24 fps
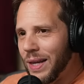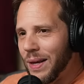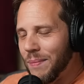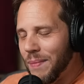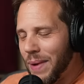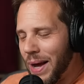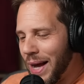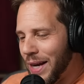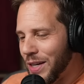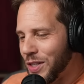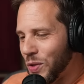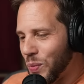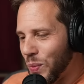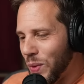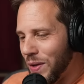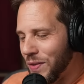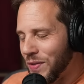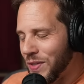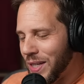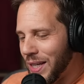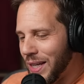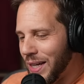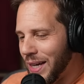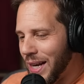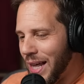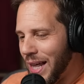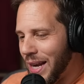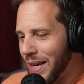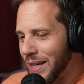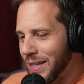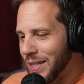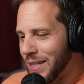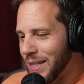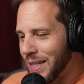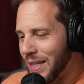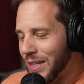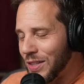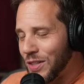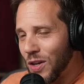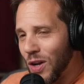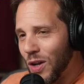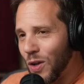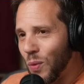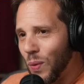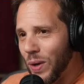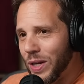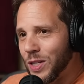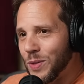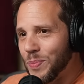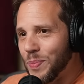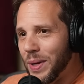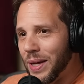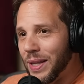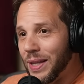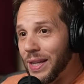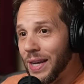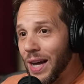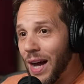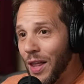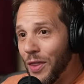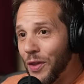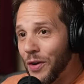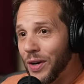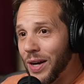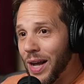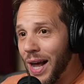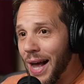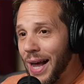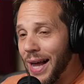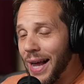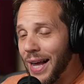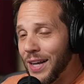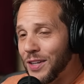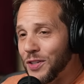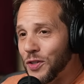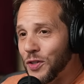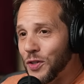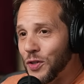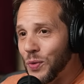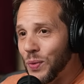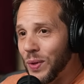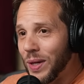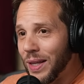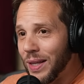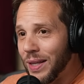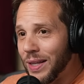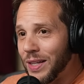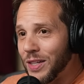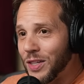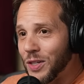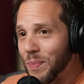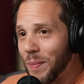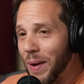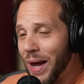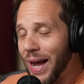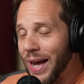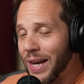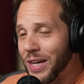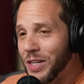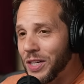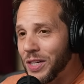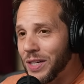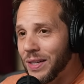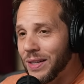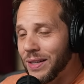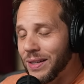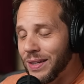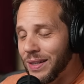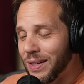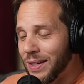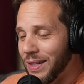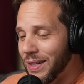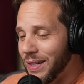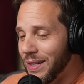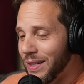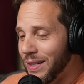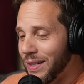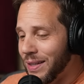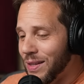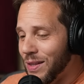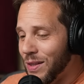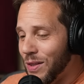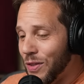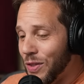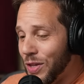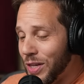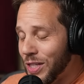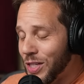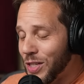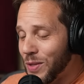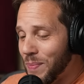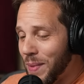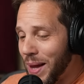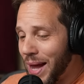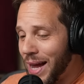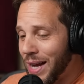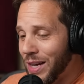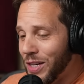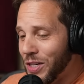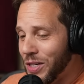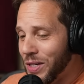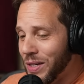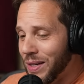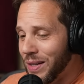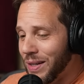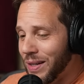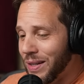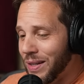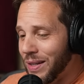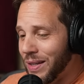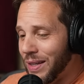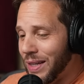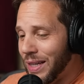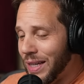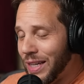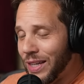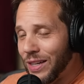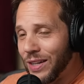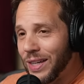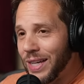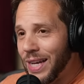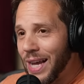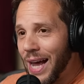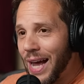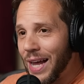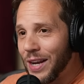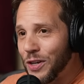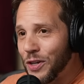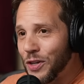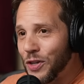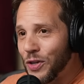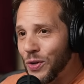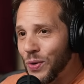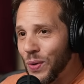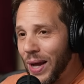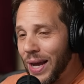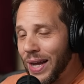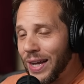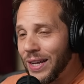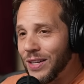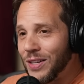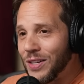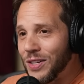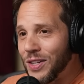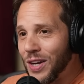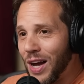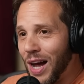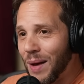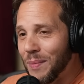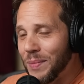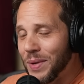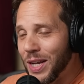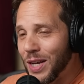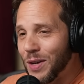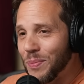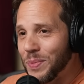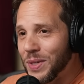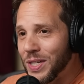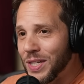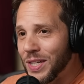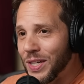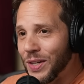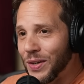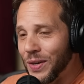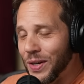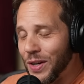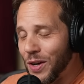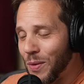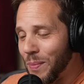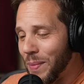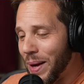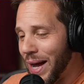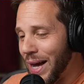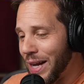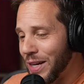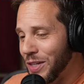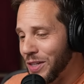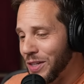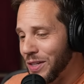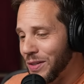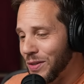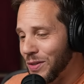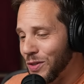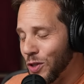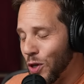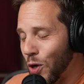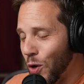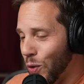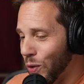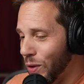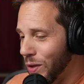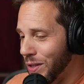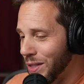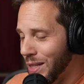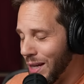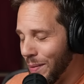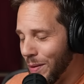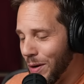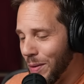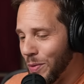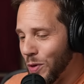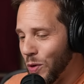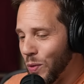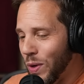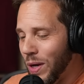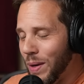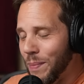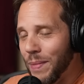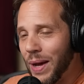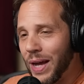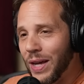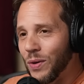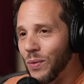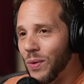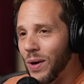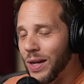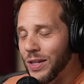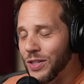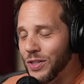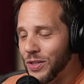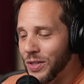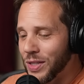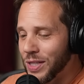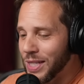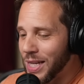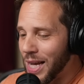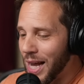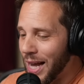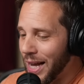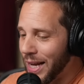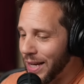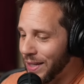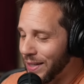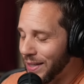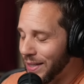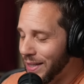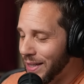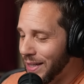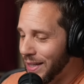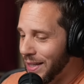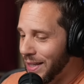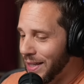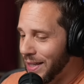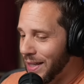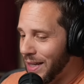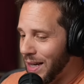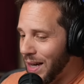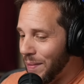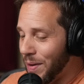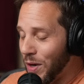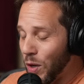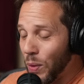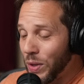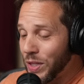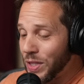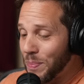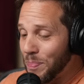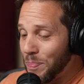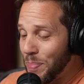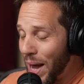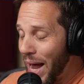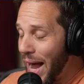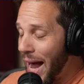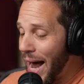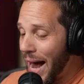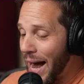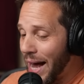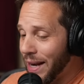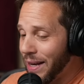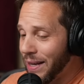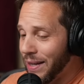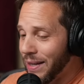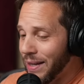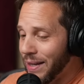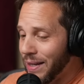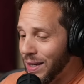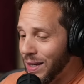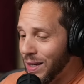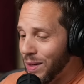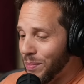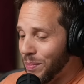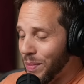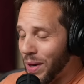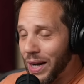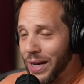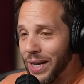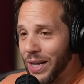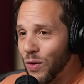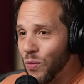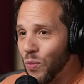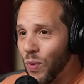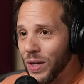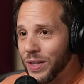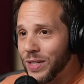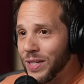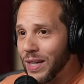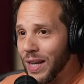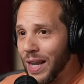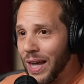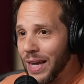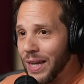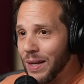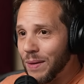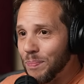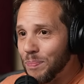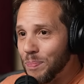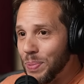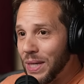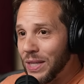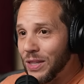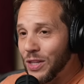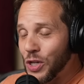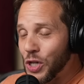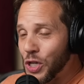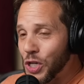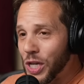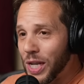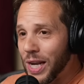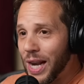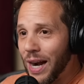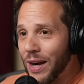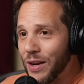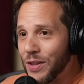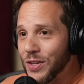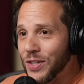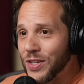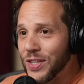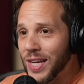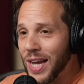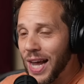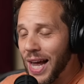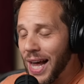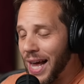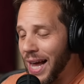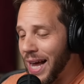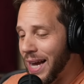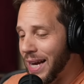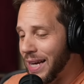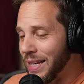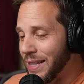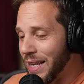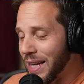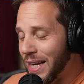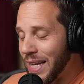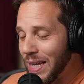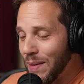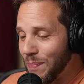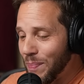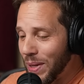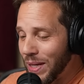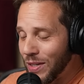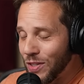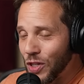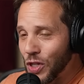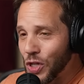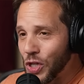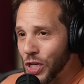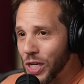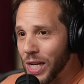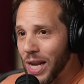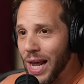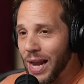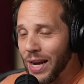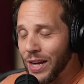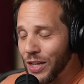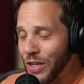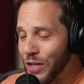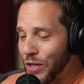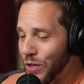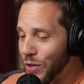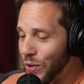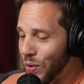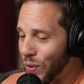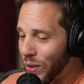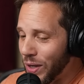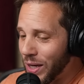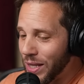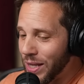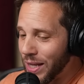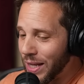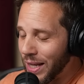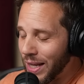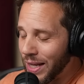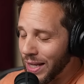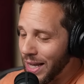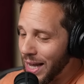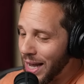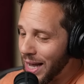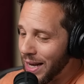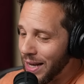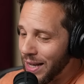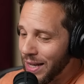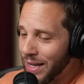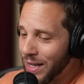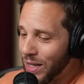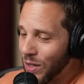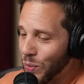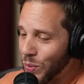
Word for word: Ilya match that we've seen in NXT has always been the other guy has to do Ilya's match. This match, Ilya had to do a Dominic Mysterio match. Total WWE main roster style... I mean, it wasn't bad, But it wasn't like beat the shit out of this guy and then he beats the shit out of you or anything like that.